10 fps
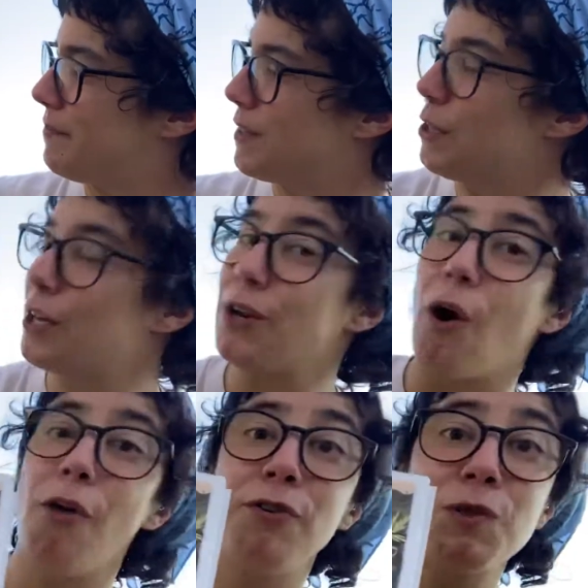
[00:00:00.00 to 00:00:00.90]
Look at
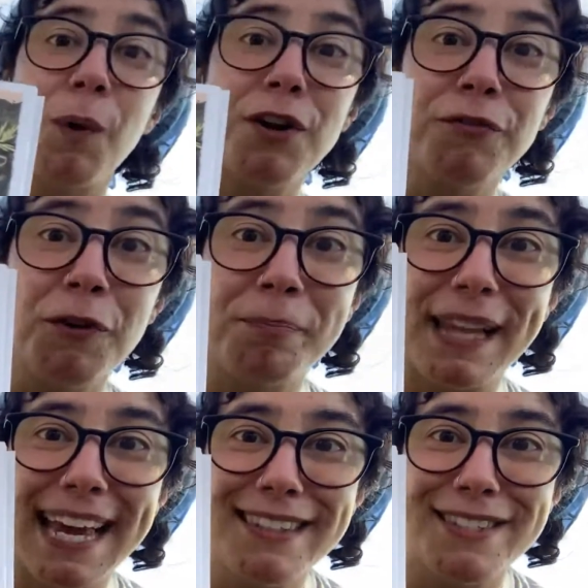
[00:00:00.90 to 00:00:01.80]
all those wonderful
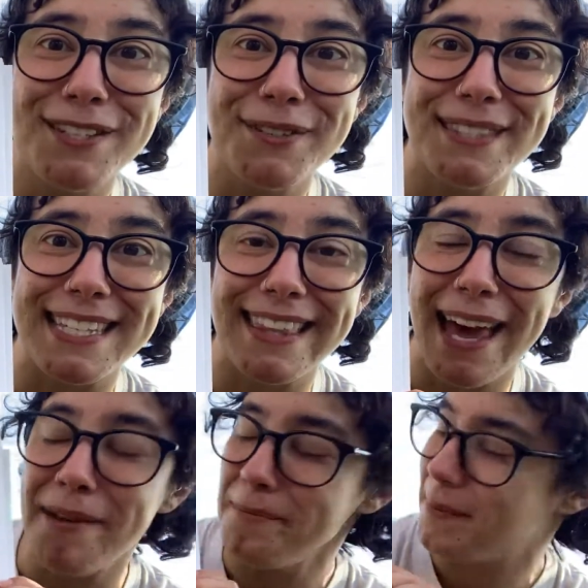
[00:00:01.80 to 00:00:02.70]
plants. Do you see
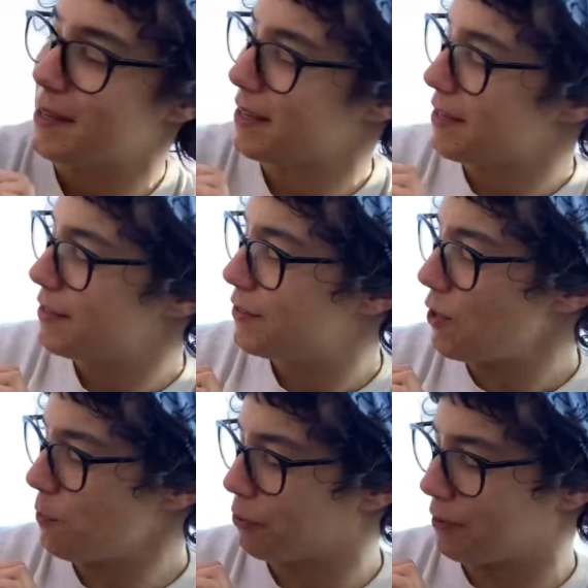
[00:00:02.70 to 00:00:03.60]
them?
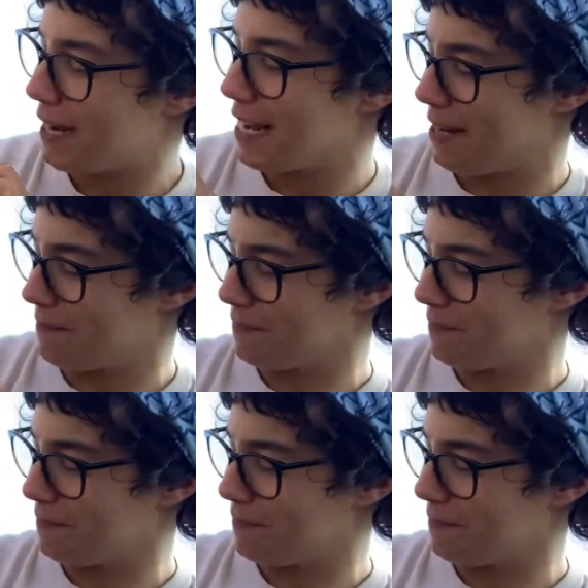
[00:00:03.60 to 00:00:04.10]
So pretty.